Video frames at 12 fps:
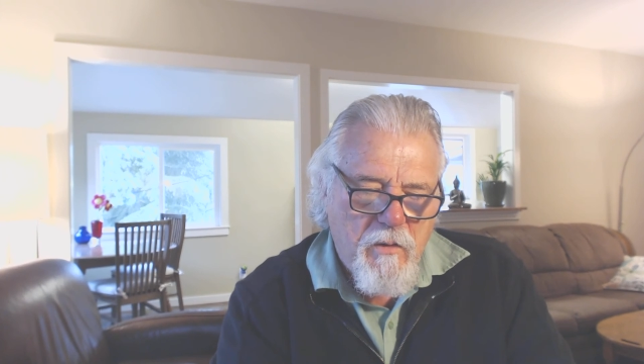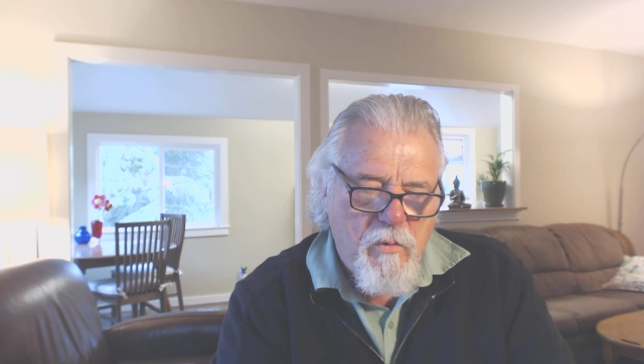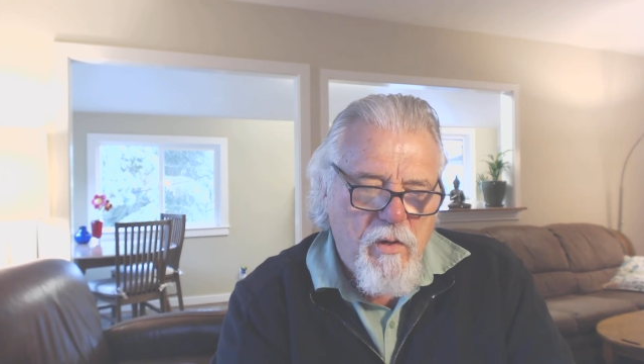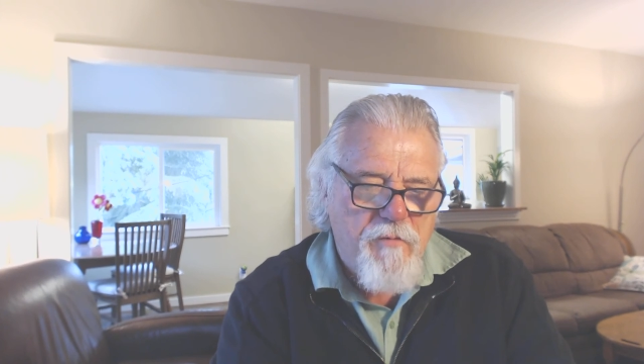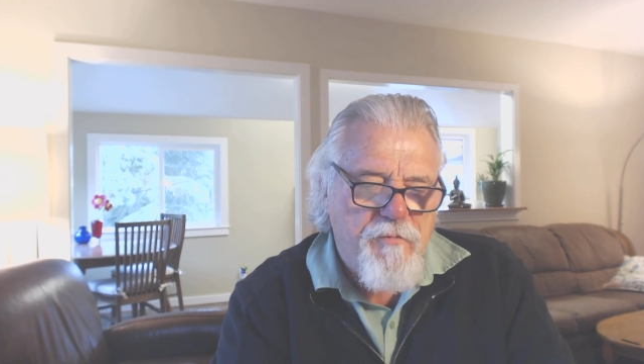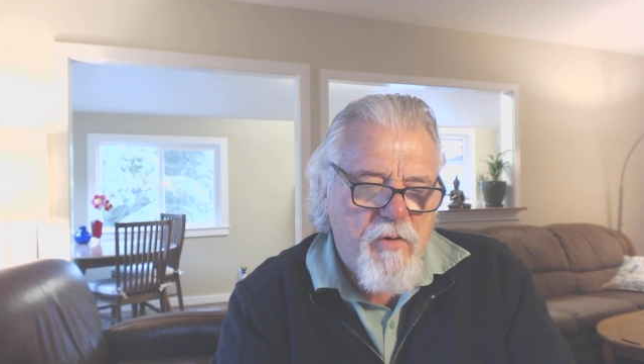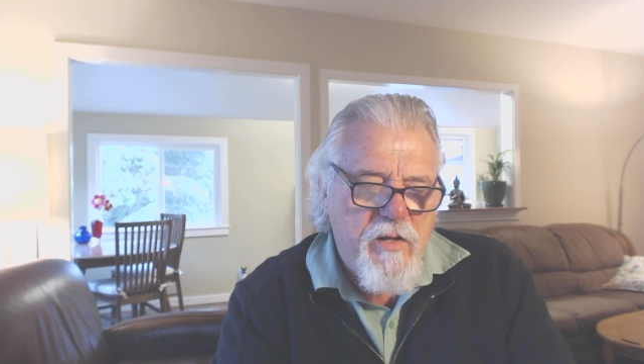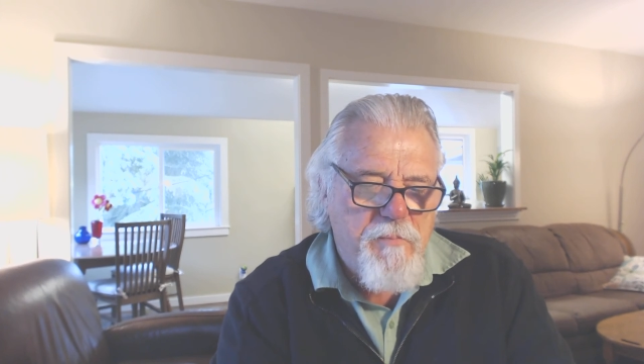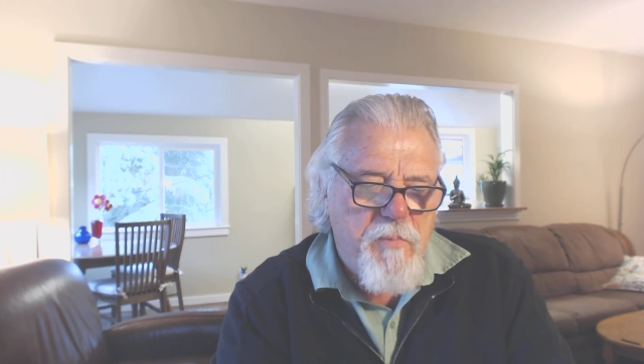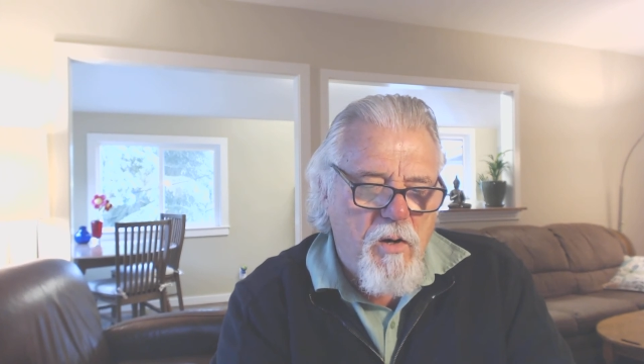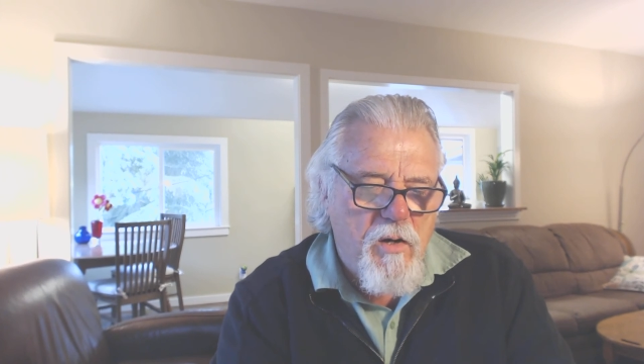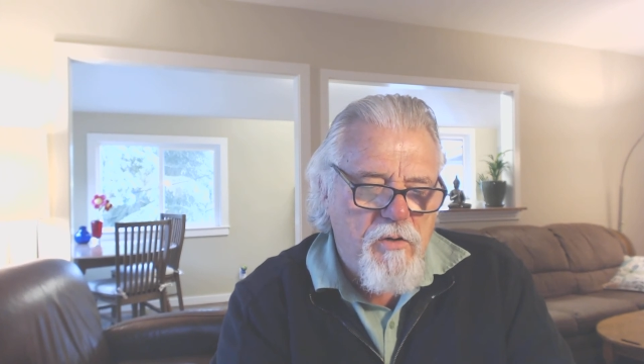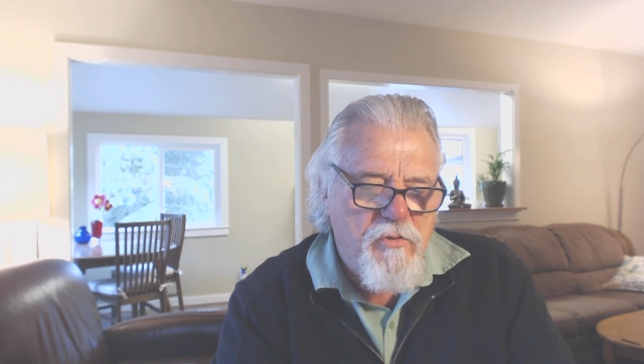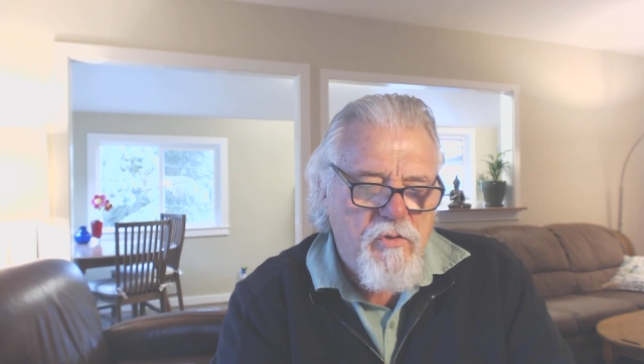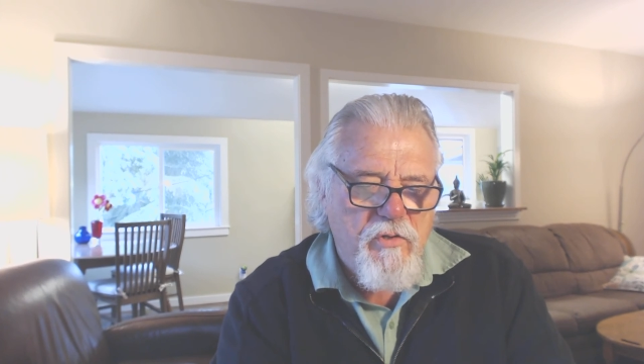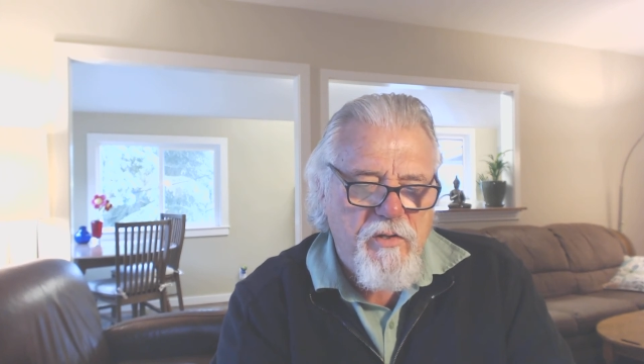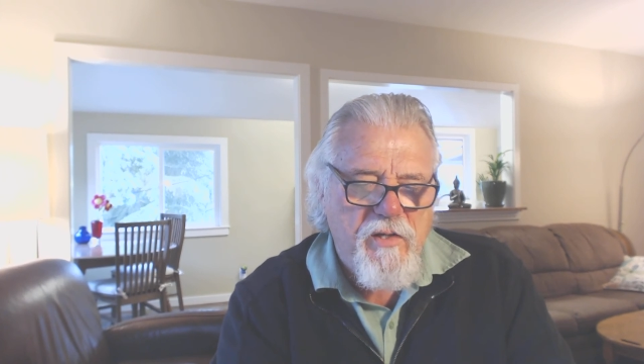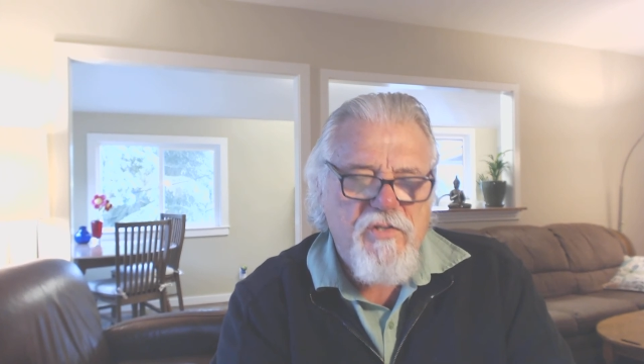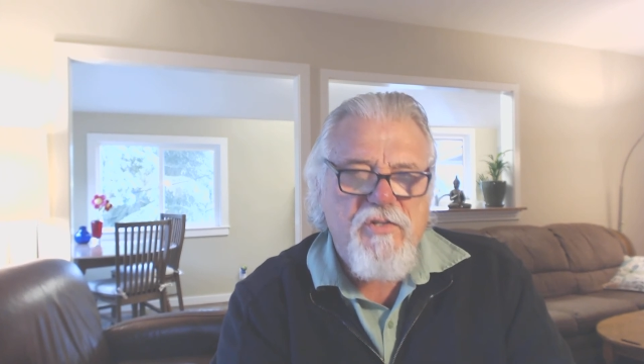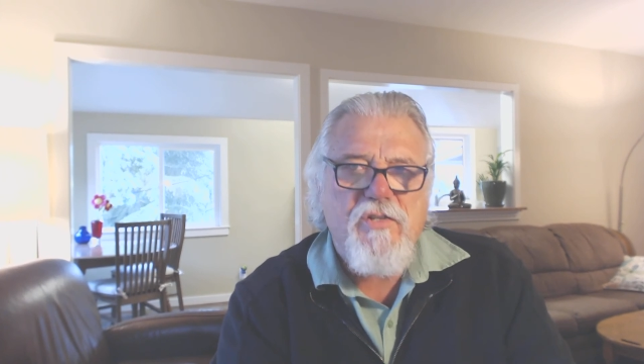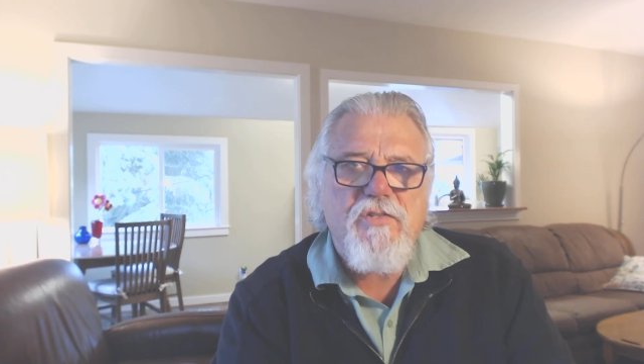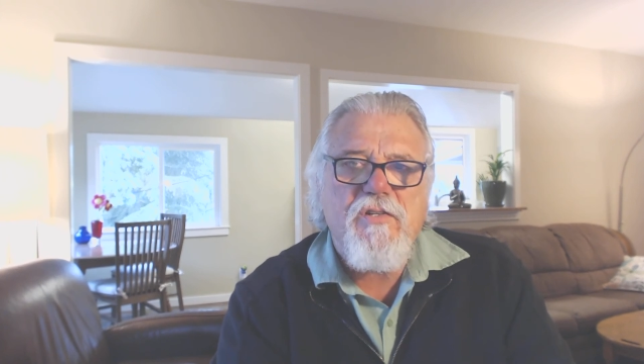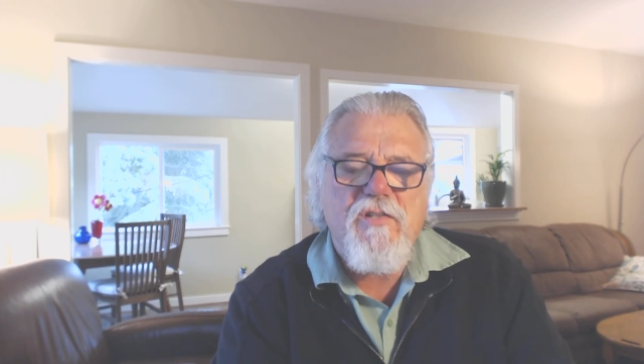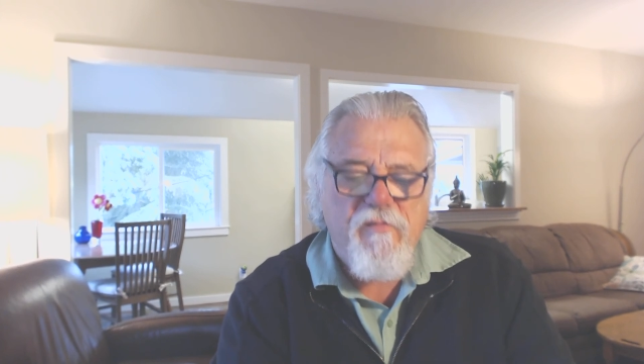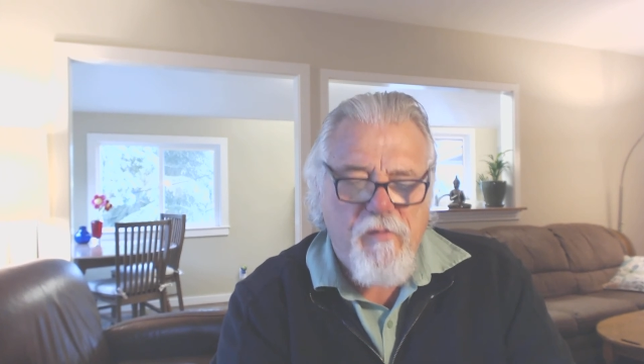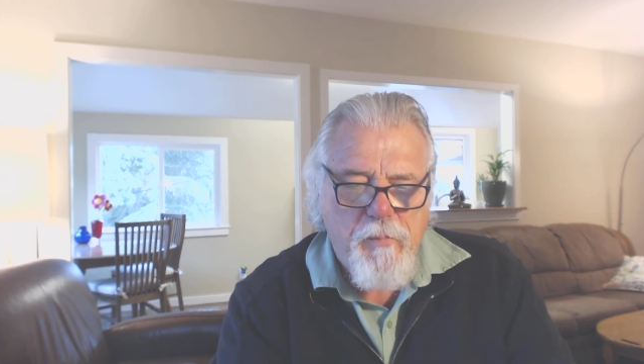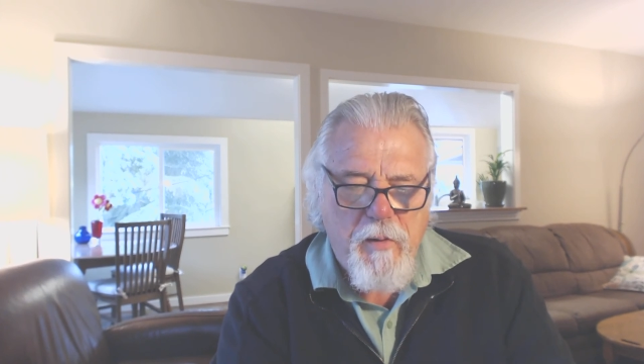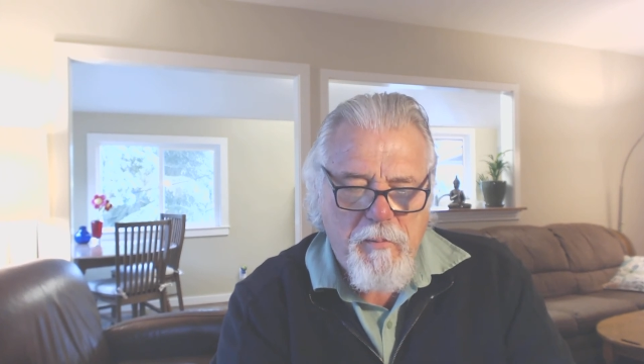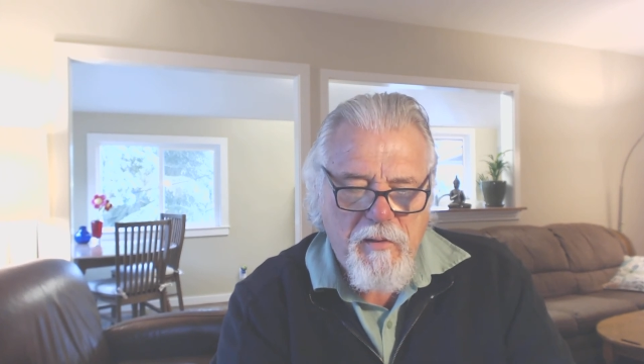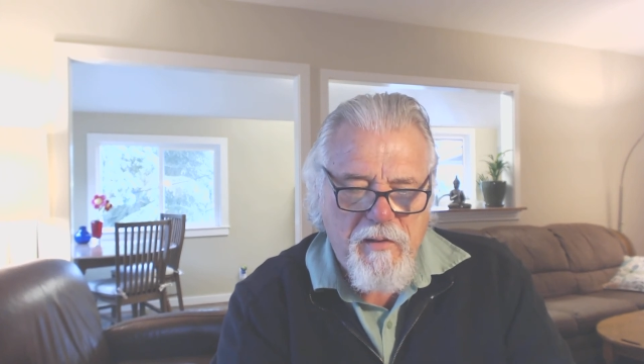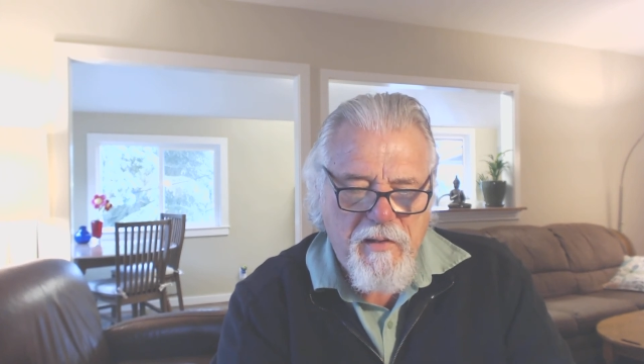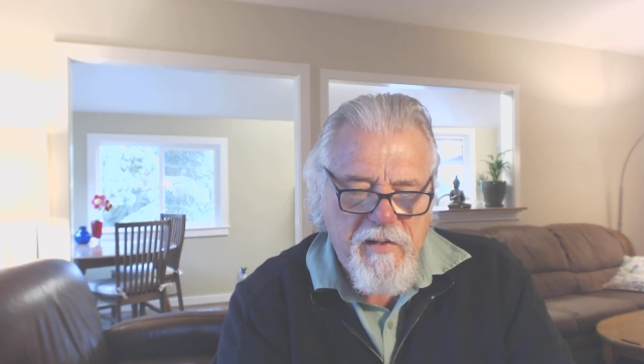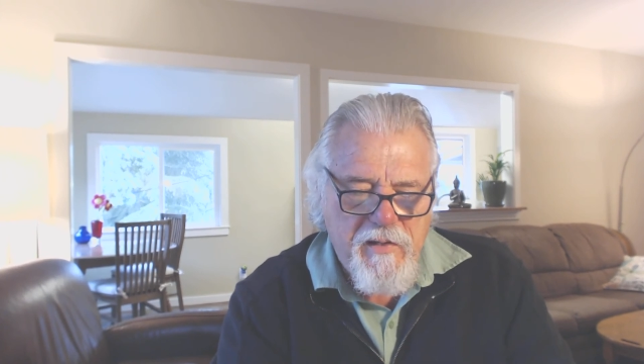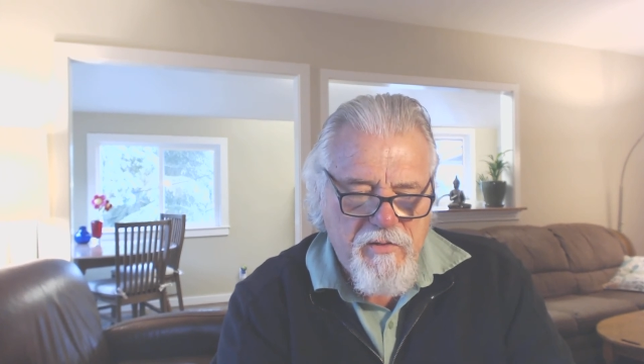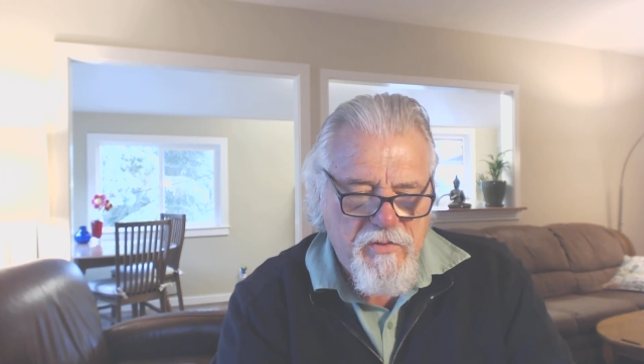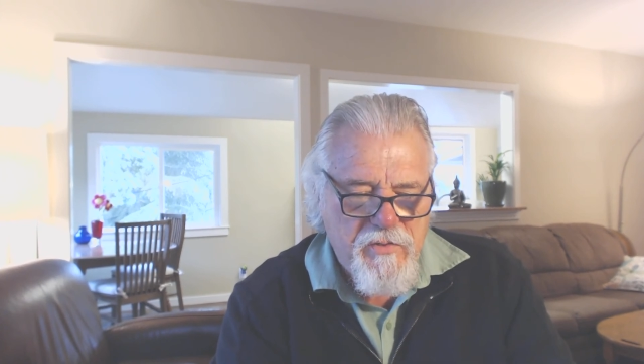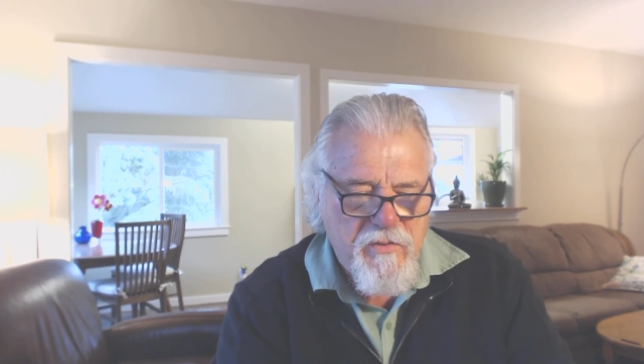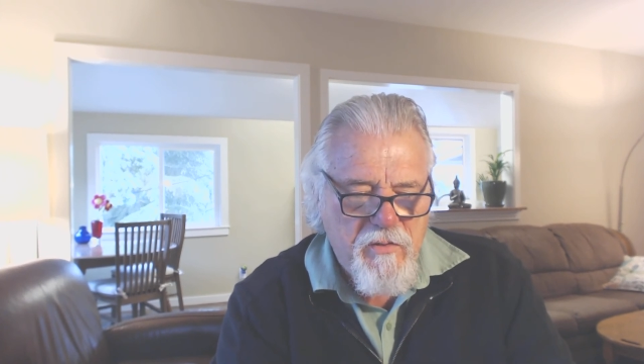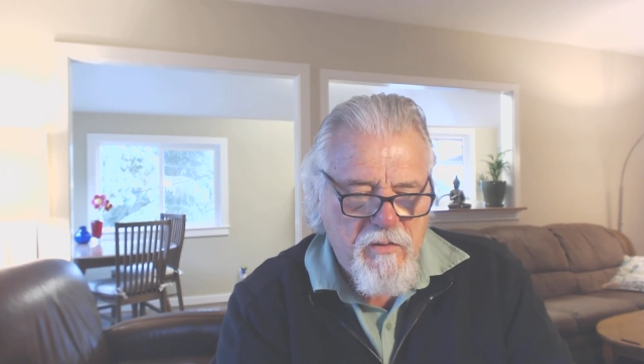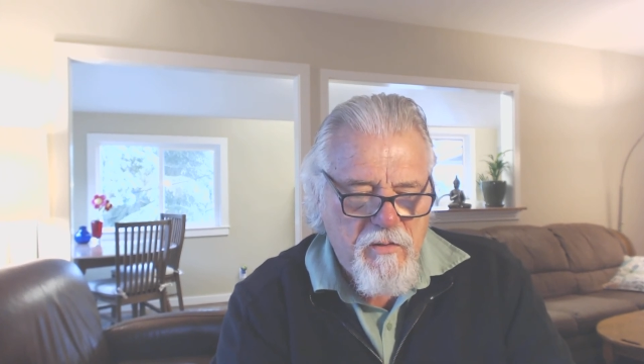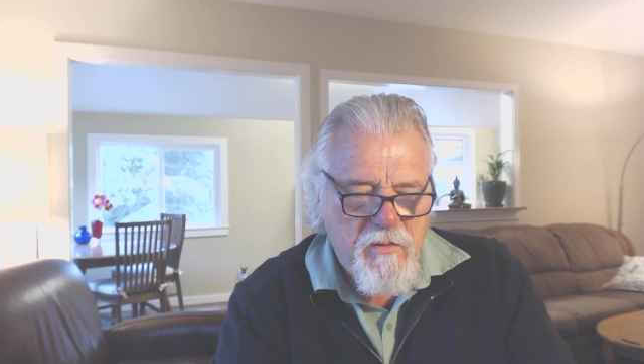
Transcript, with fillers: We are free in part due to the existence of our public lands,